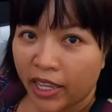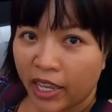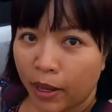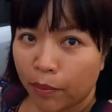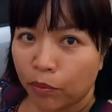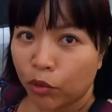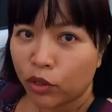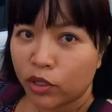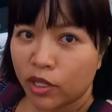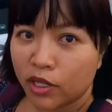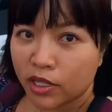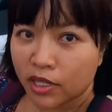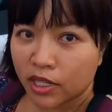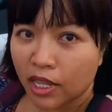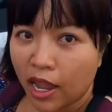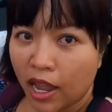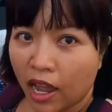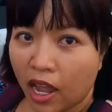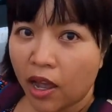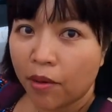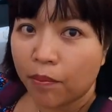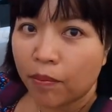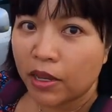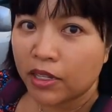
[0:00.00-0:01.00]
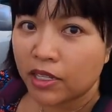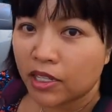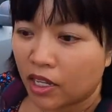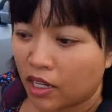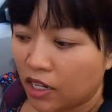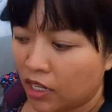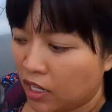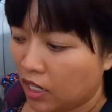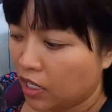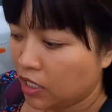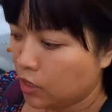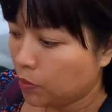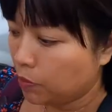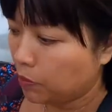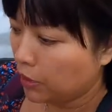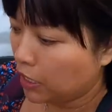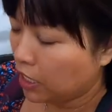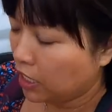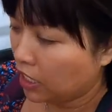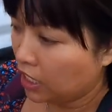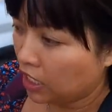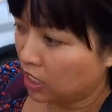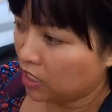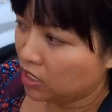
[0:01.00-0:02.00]
I came to this town basically is
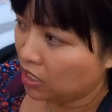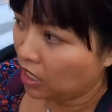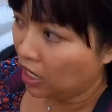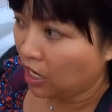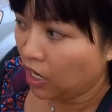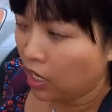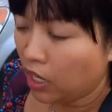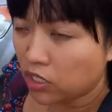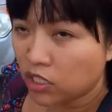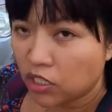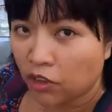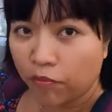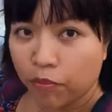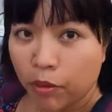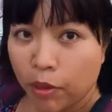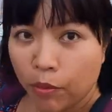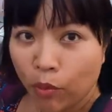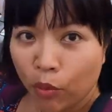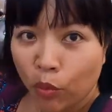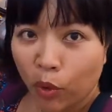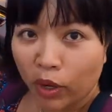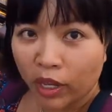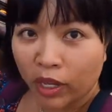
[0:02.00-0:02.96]
because a lot of people